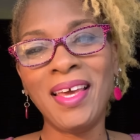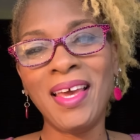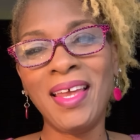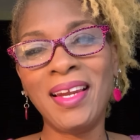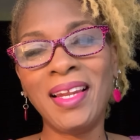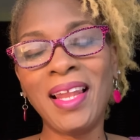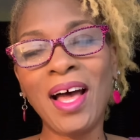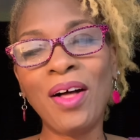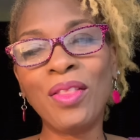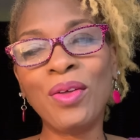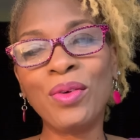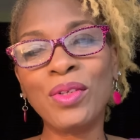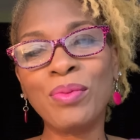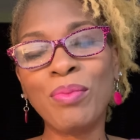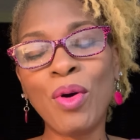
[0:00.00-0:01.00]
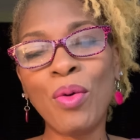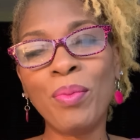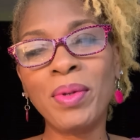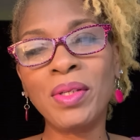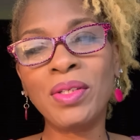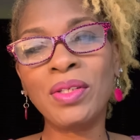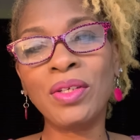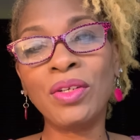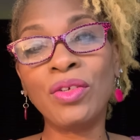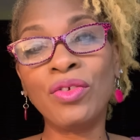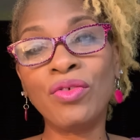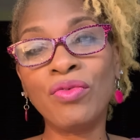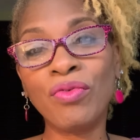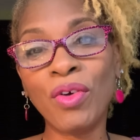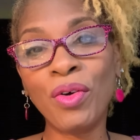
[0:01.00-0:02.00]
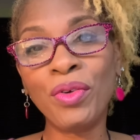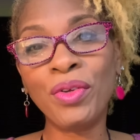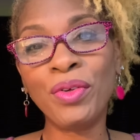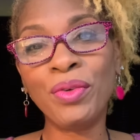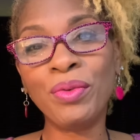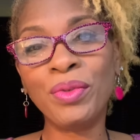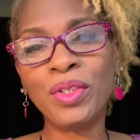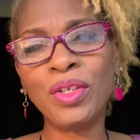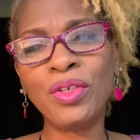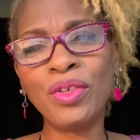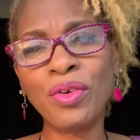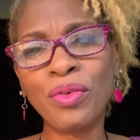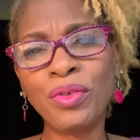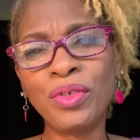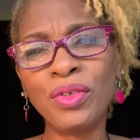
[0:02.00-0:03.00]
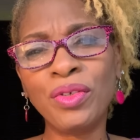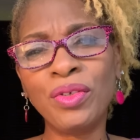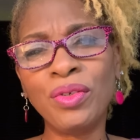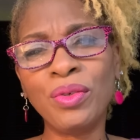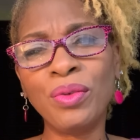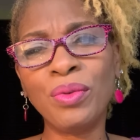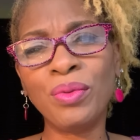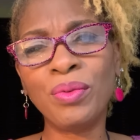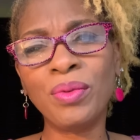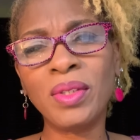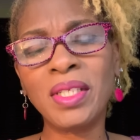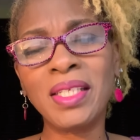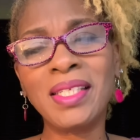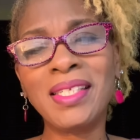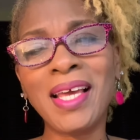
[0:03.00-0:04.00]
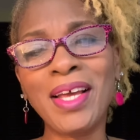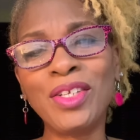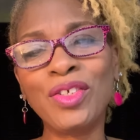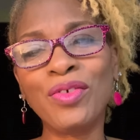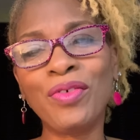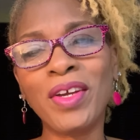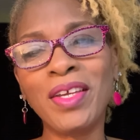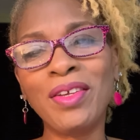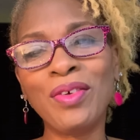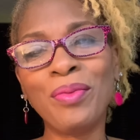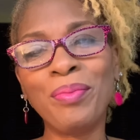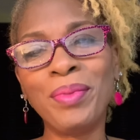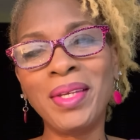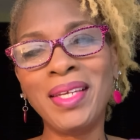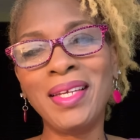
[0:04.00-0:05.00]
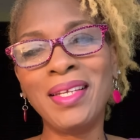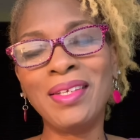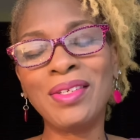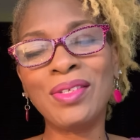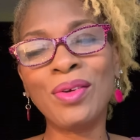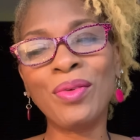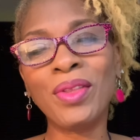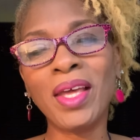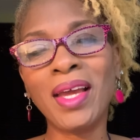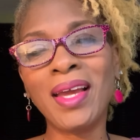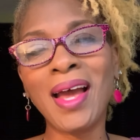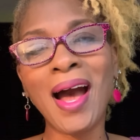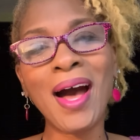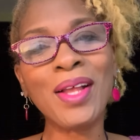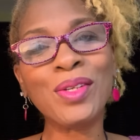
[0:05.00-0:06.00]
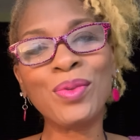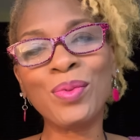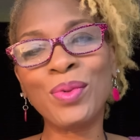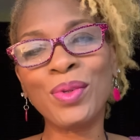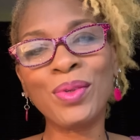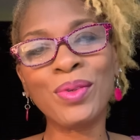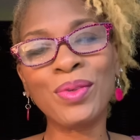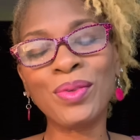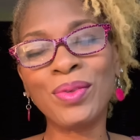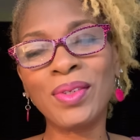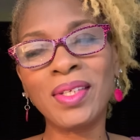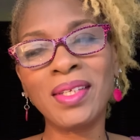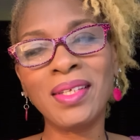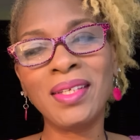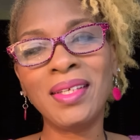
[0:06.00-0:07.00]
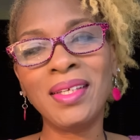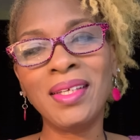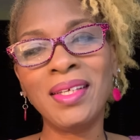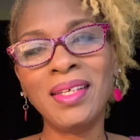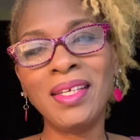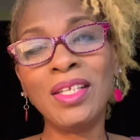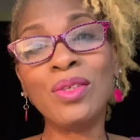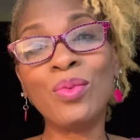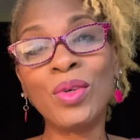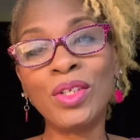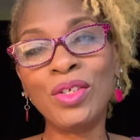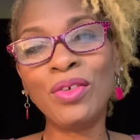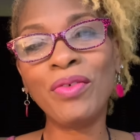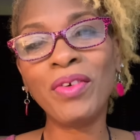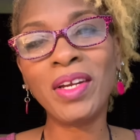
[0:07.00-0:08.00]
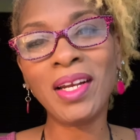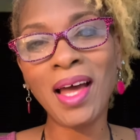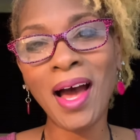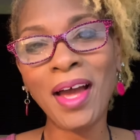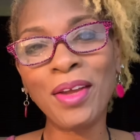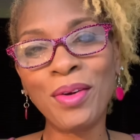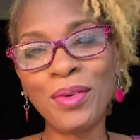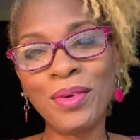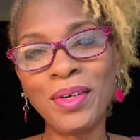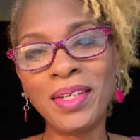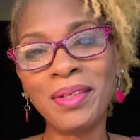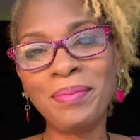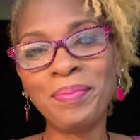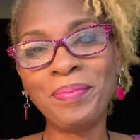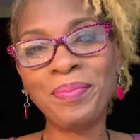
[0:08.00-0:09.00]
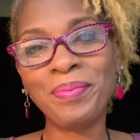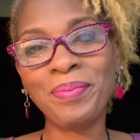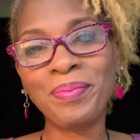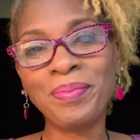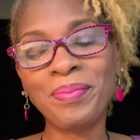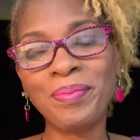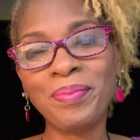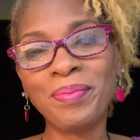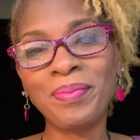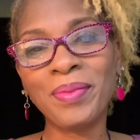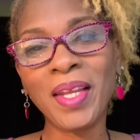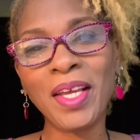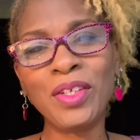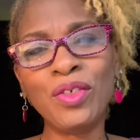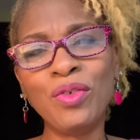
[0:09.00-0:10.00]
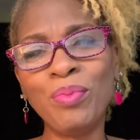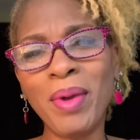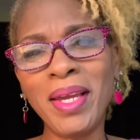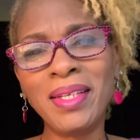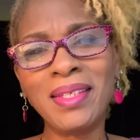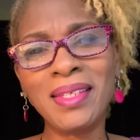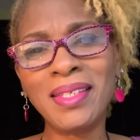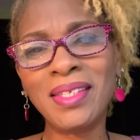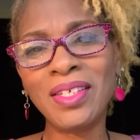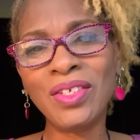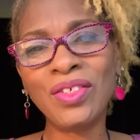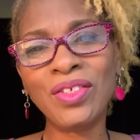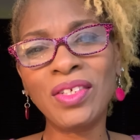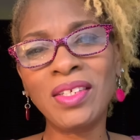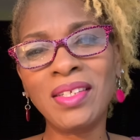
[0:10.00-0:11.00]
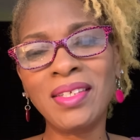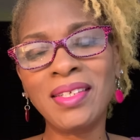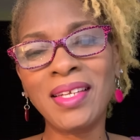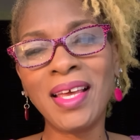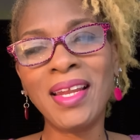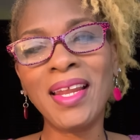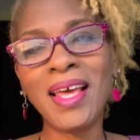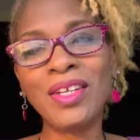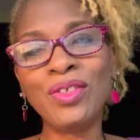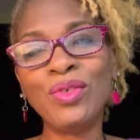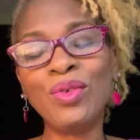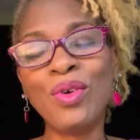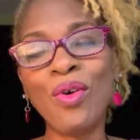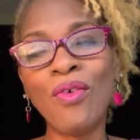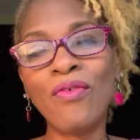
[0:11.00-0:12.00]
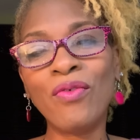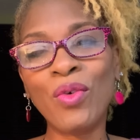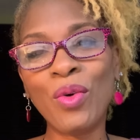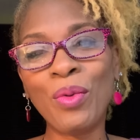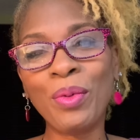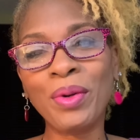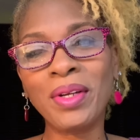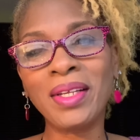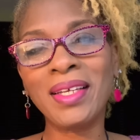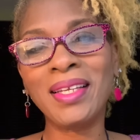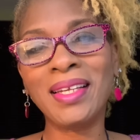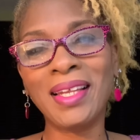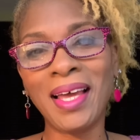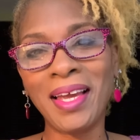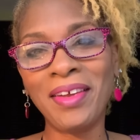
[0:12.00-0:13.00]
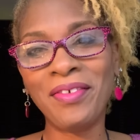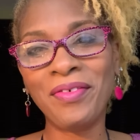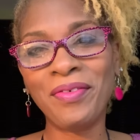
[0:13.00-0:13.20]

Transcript: And allow those moments to grow you, to nurture you, to saturate your being so that God's word is what you rely on as you make decisions and as you go forward in life.